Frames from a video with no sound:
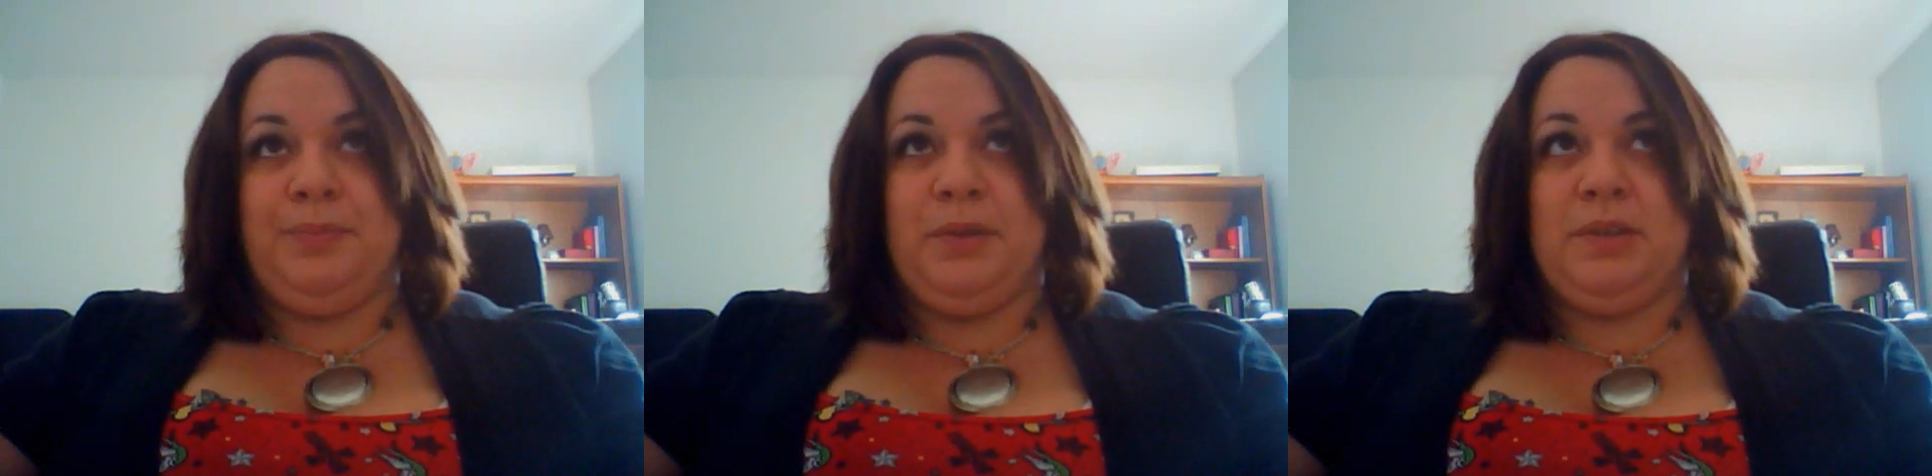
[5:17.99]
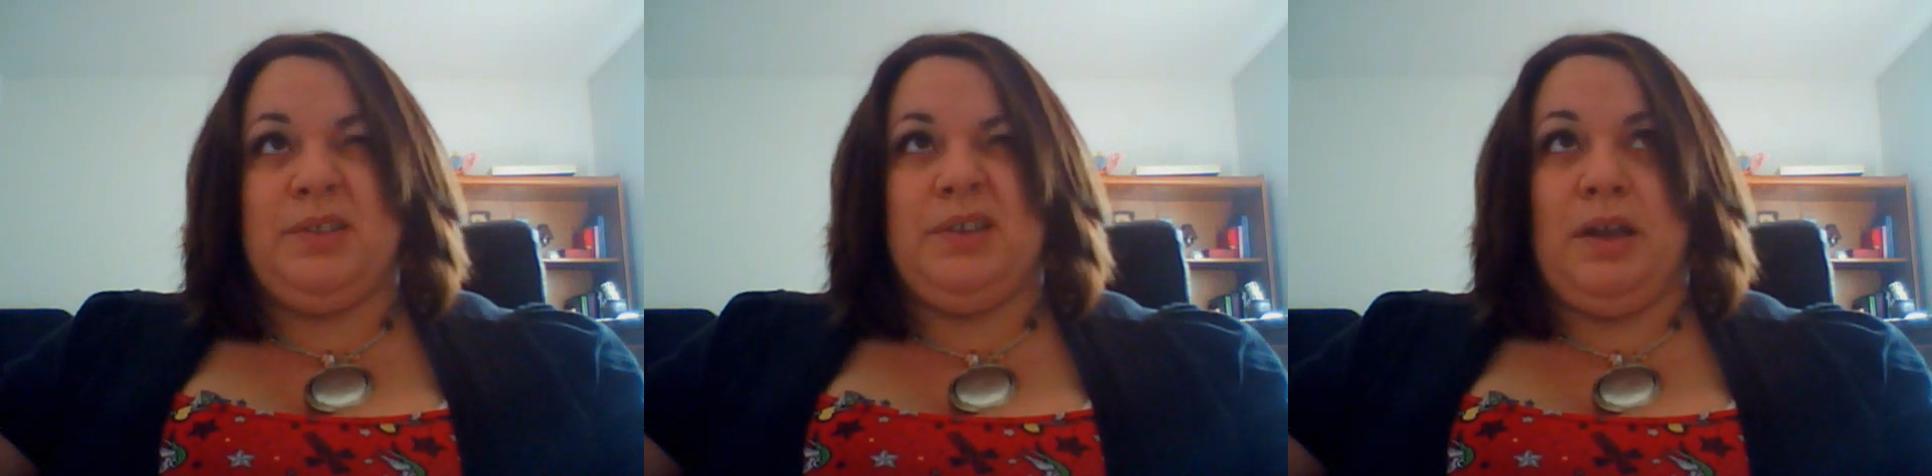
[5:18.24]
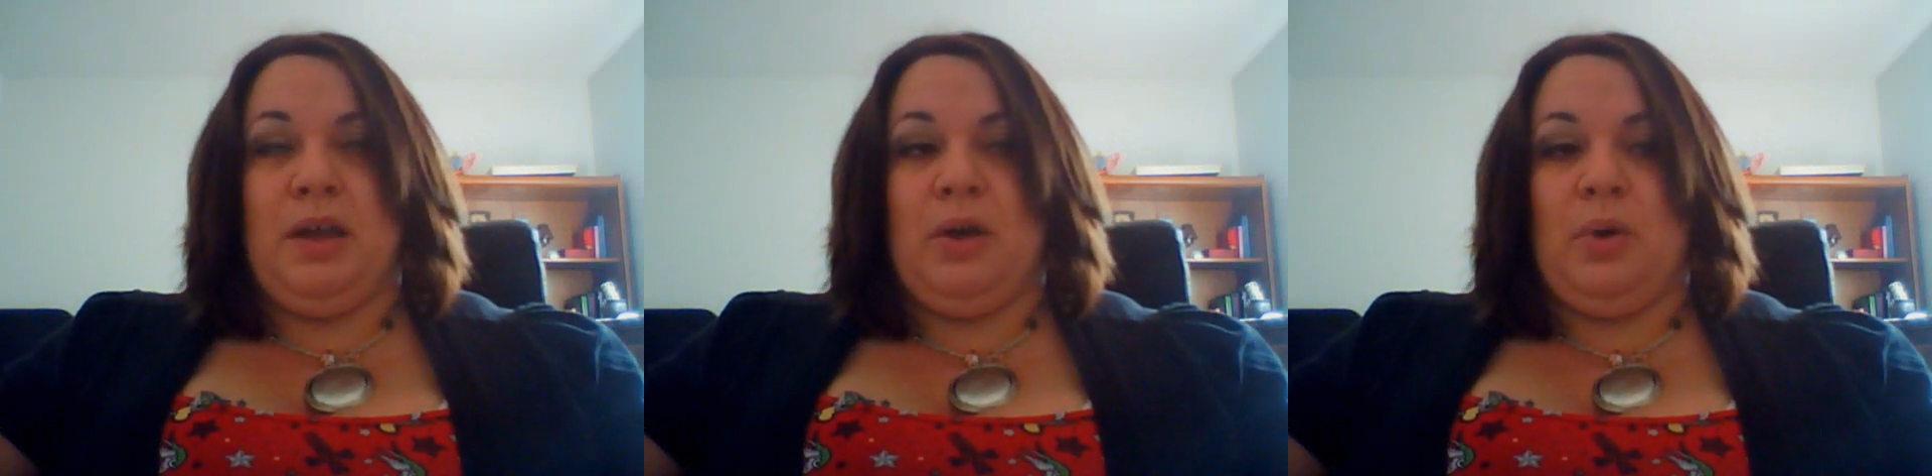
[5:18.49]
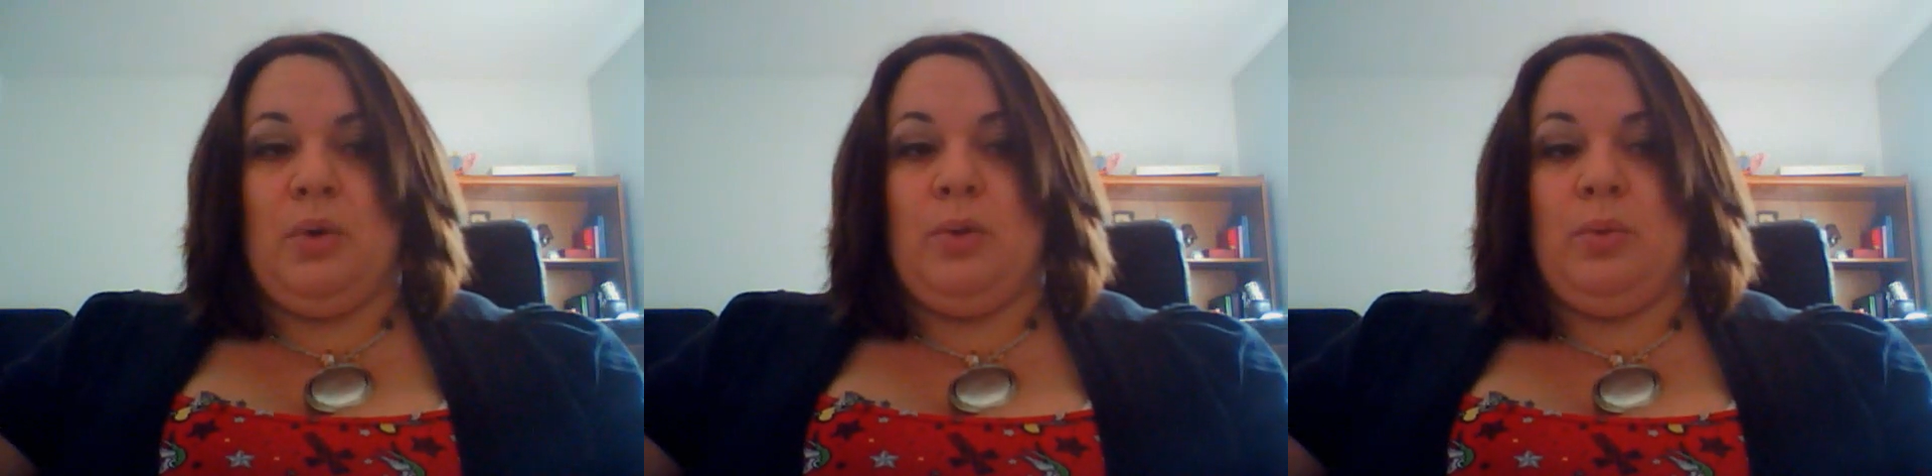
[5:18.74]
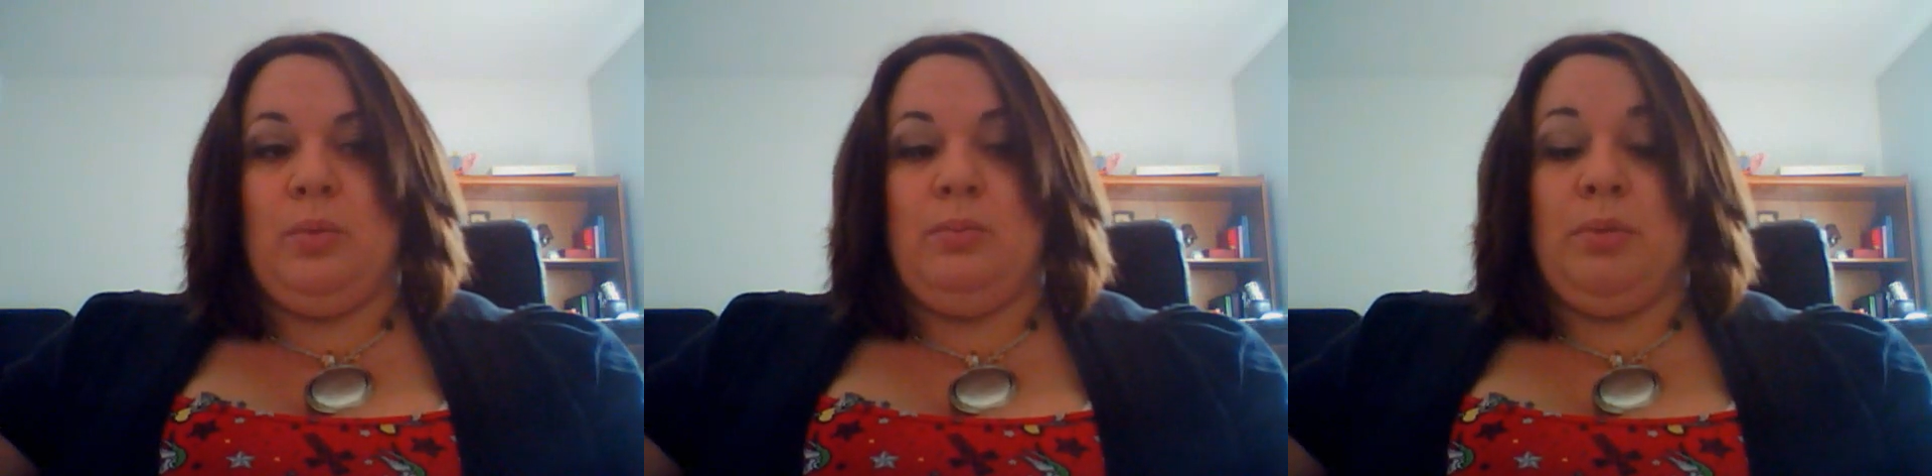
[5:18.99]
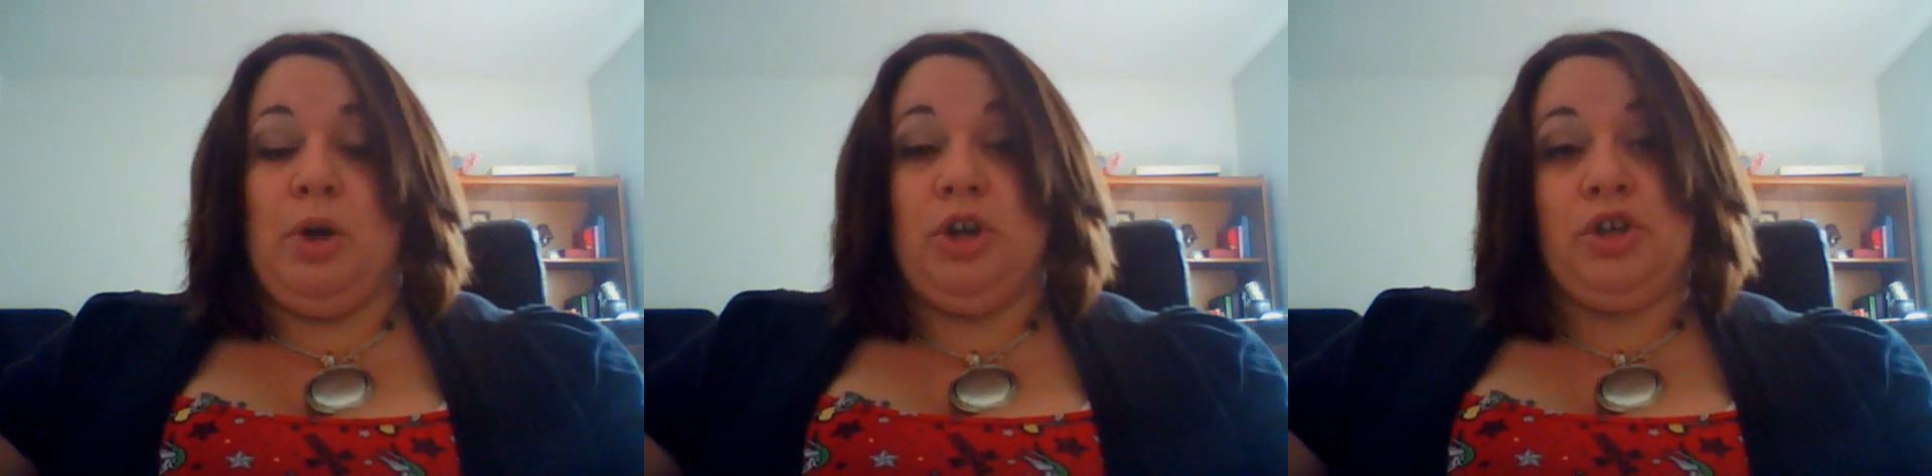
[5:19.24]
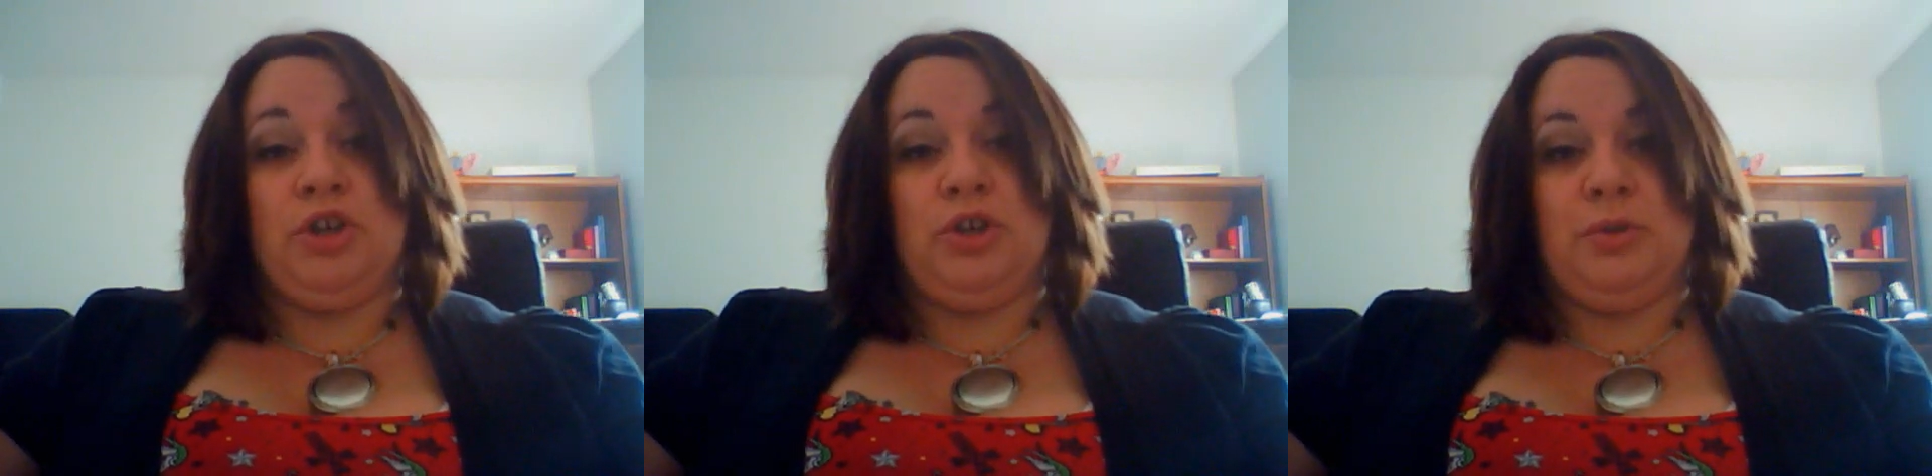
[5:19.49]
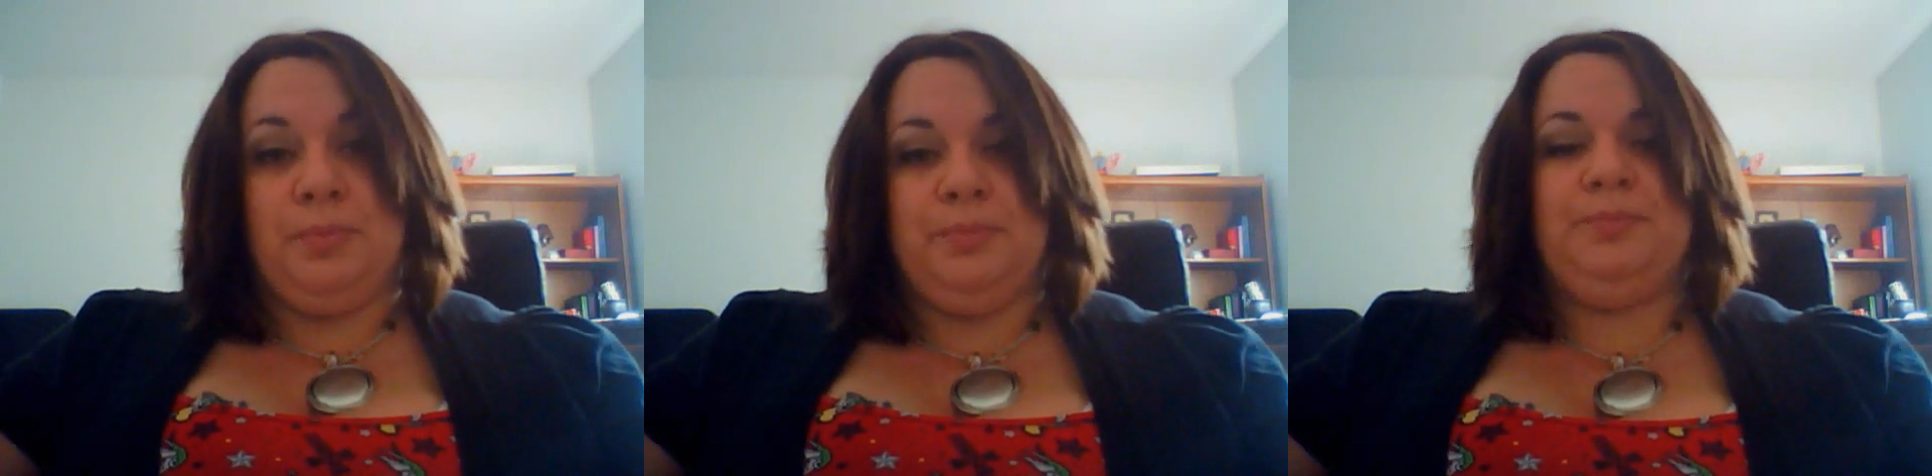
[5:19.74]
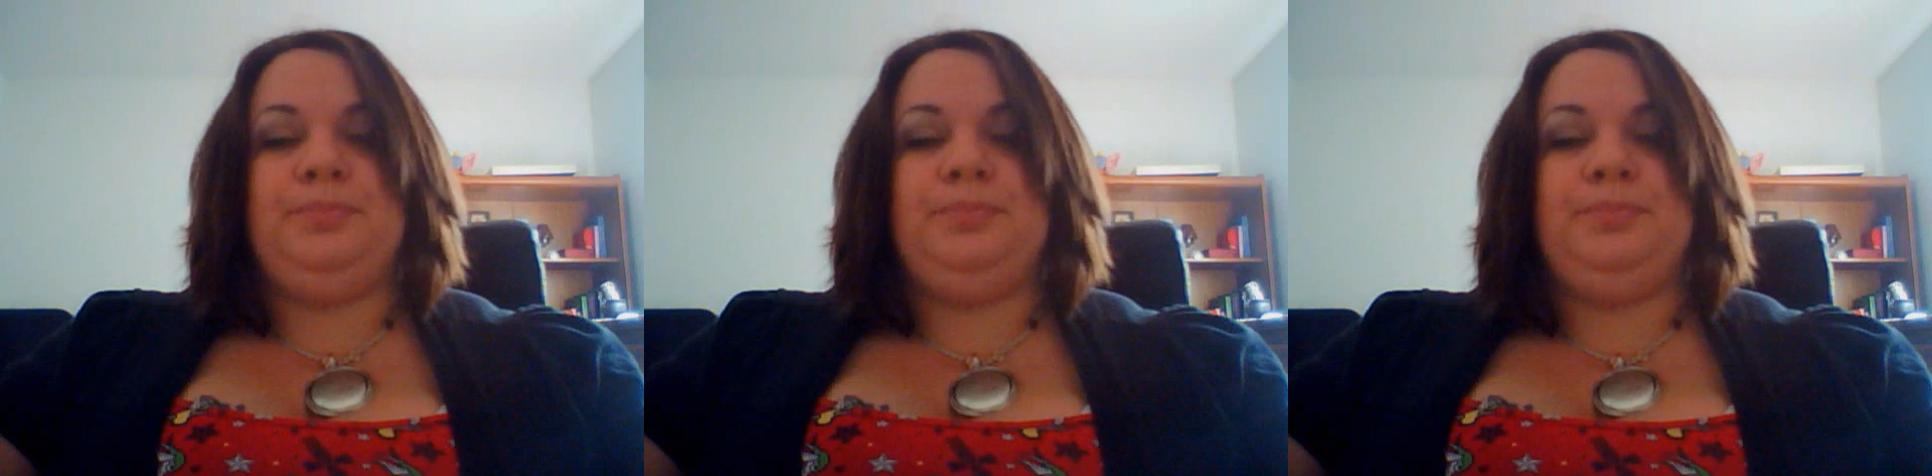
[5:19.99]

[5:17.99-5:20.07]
It's now March.